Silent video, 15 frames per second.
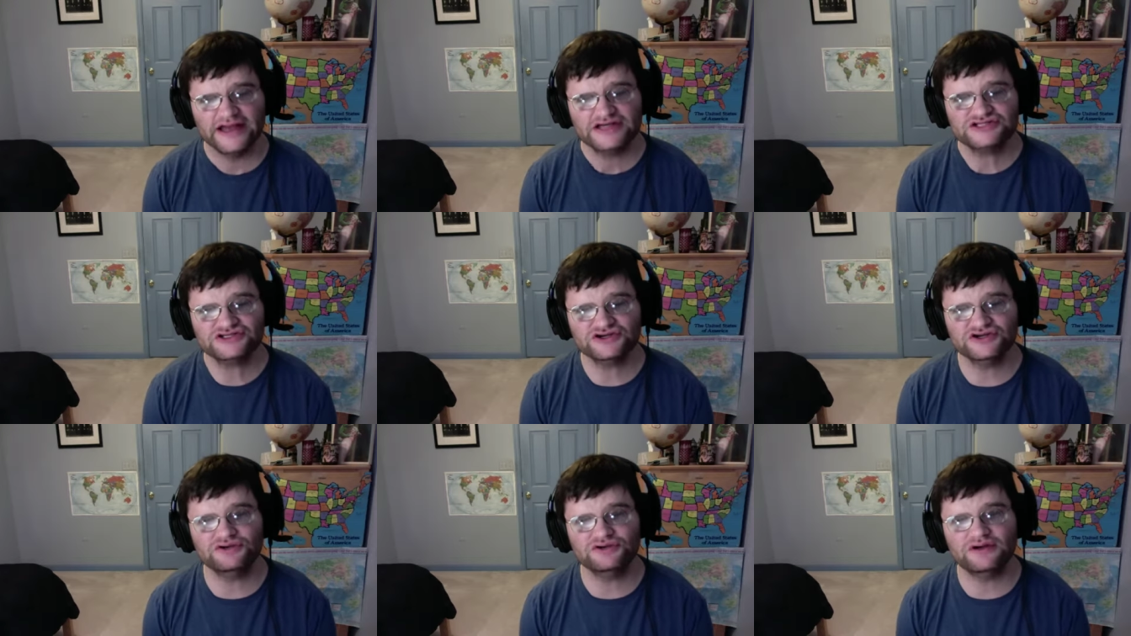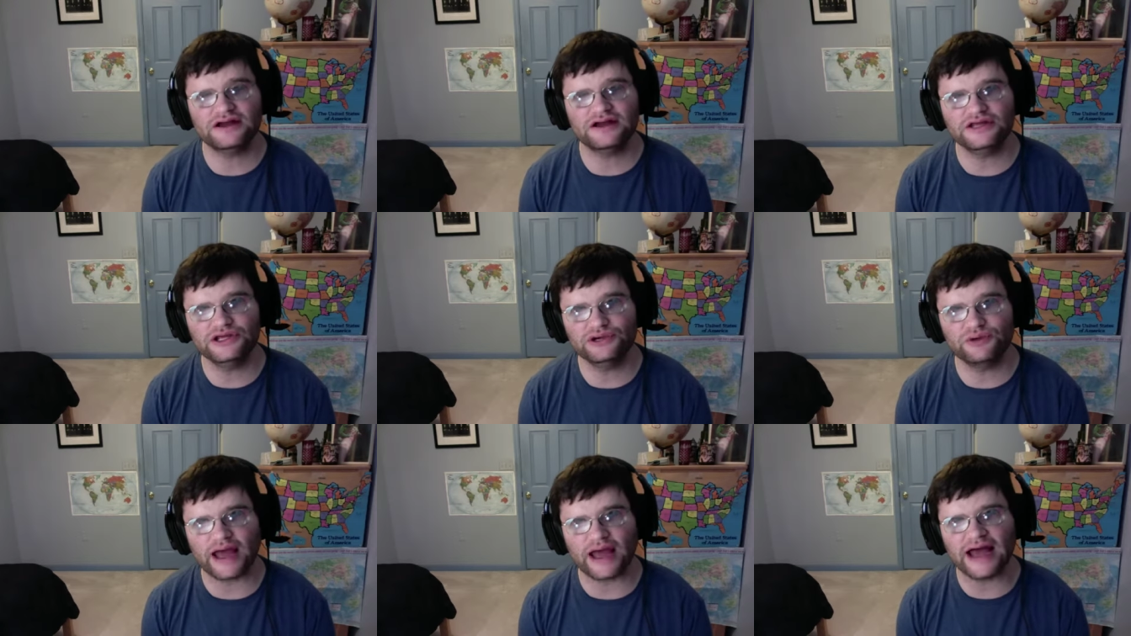So you had,
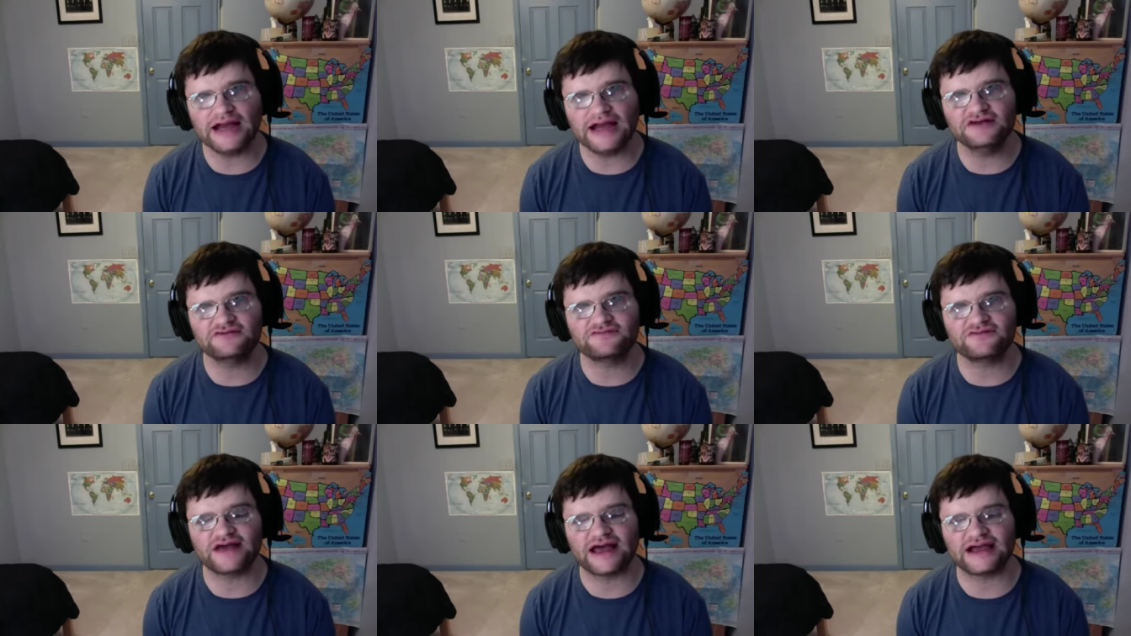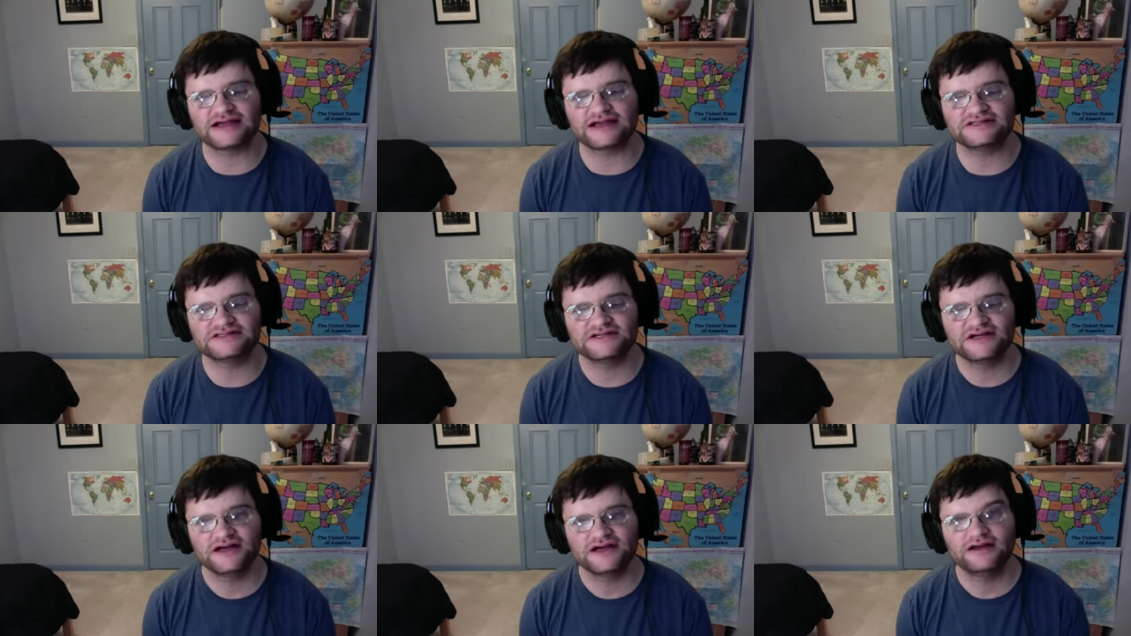you had in fact
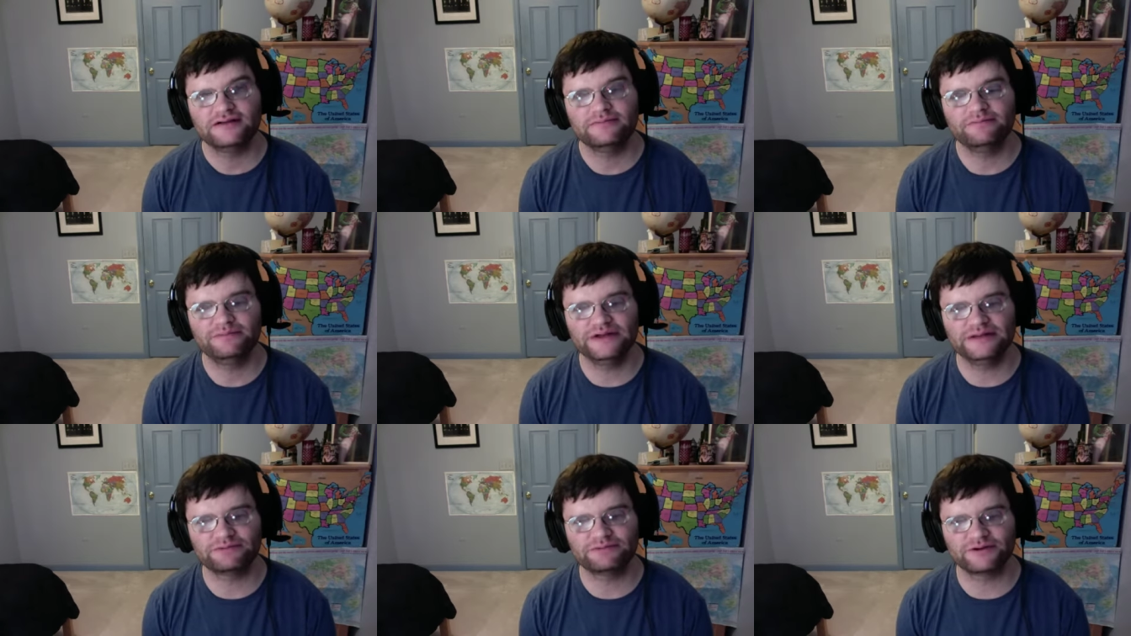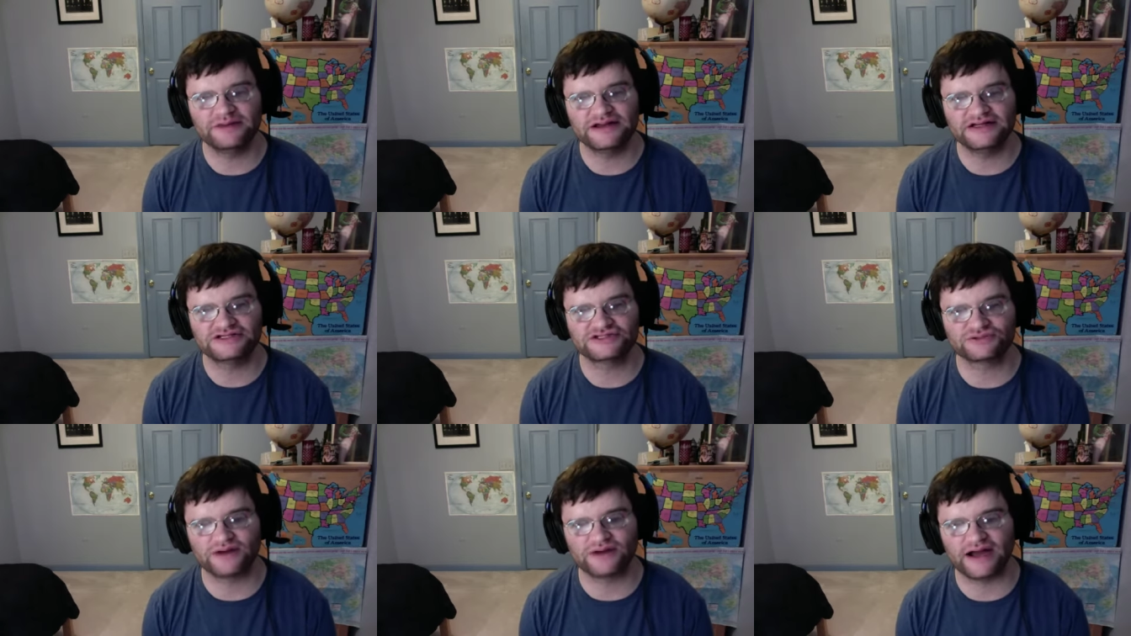been permitted
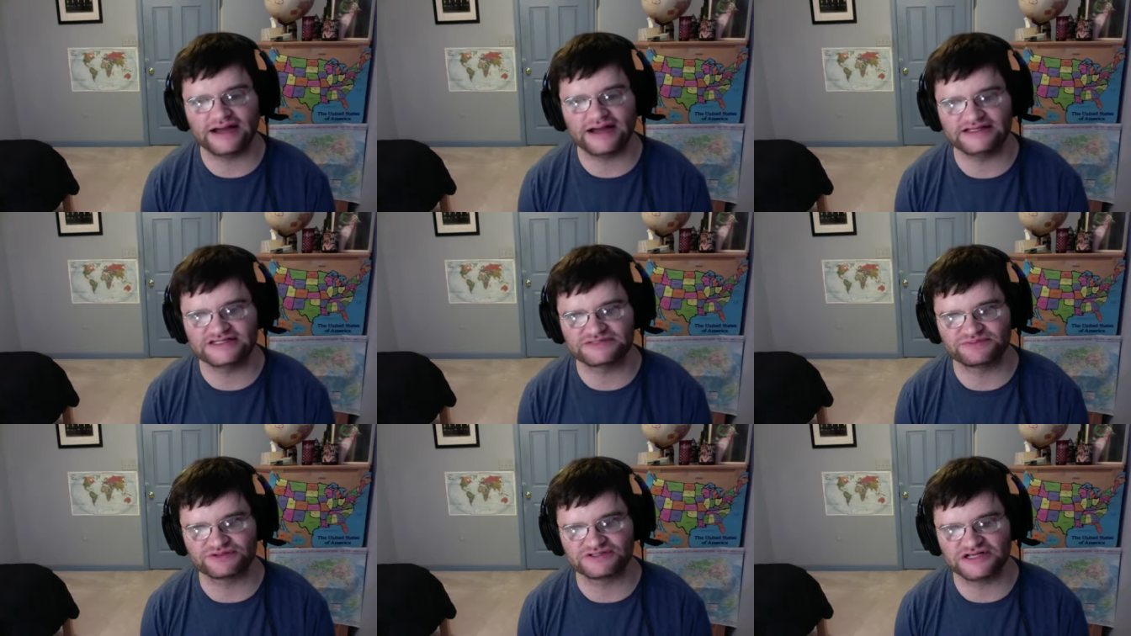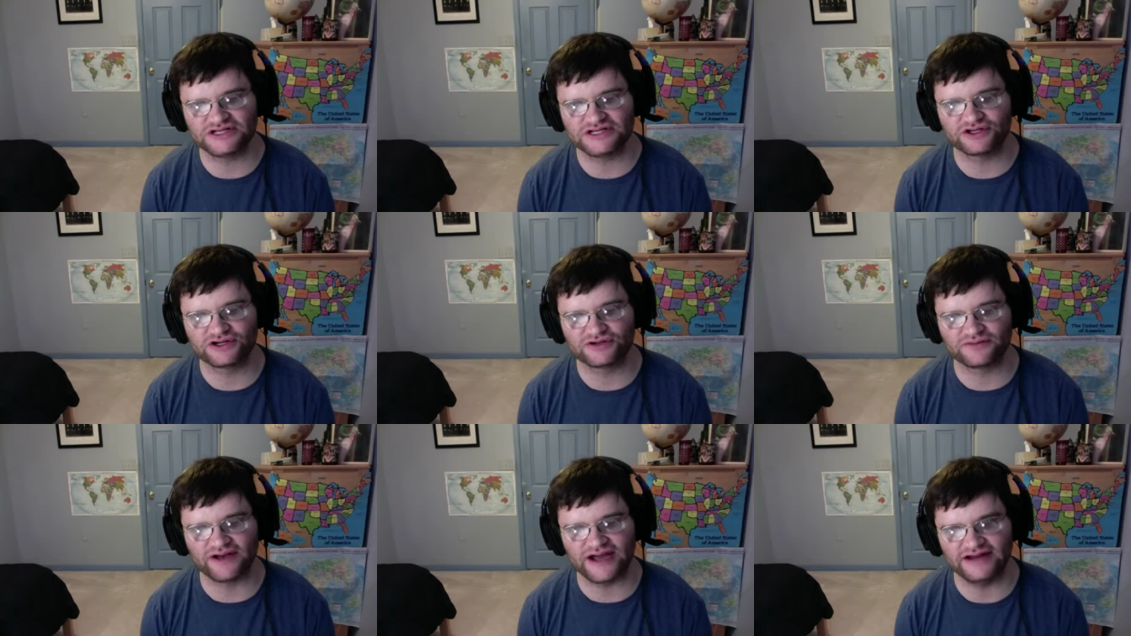to ride this
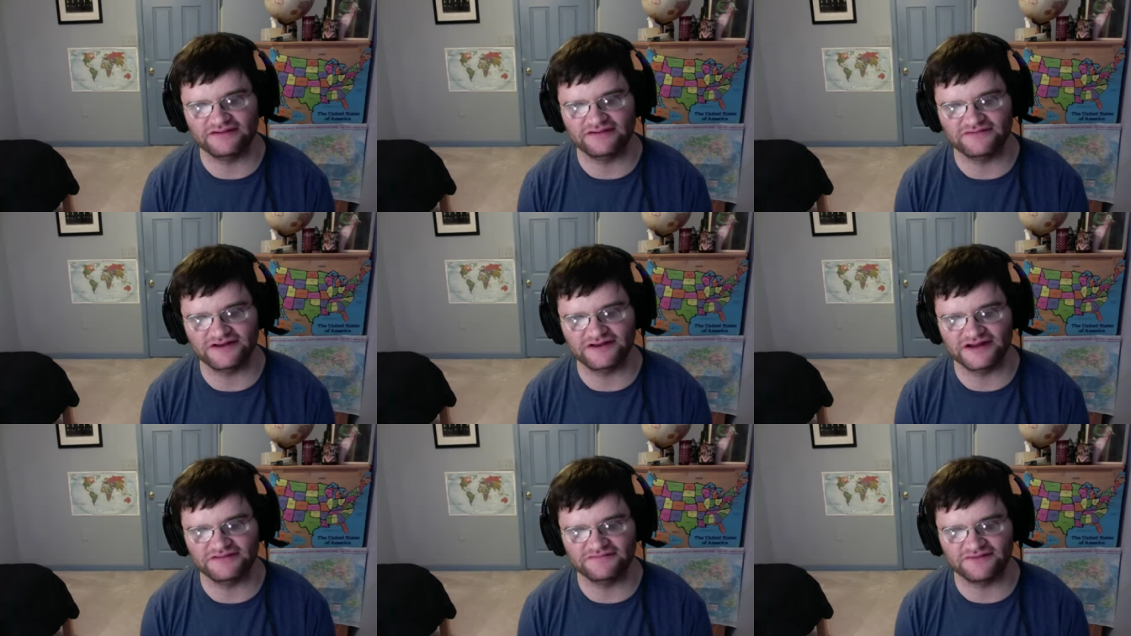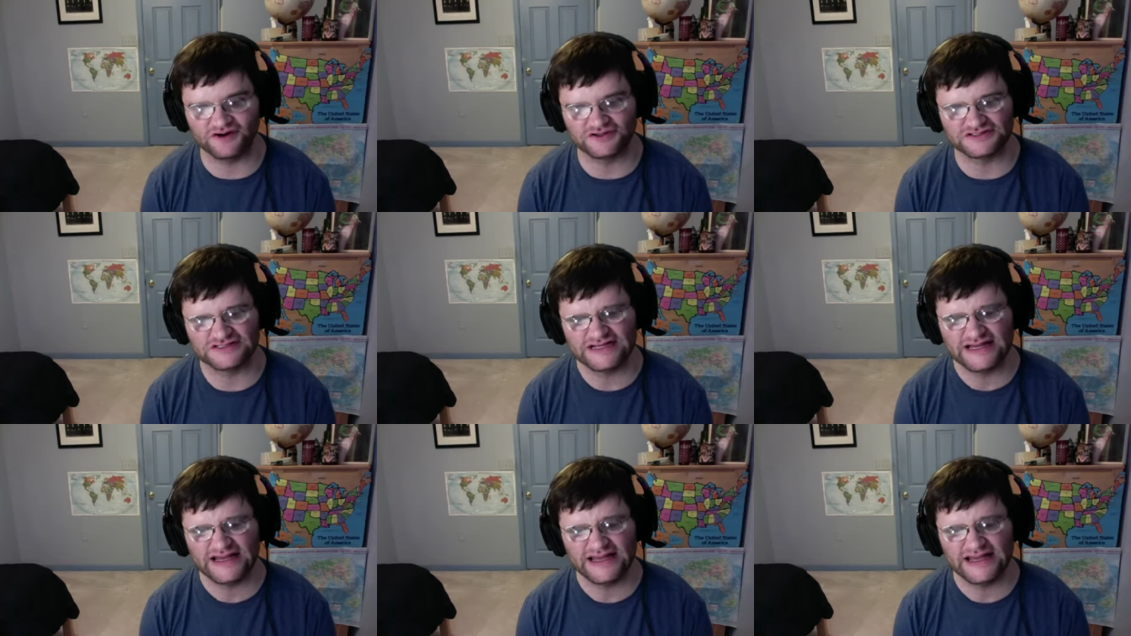particular ride, Infinity Falls,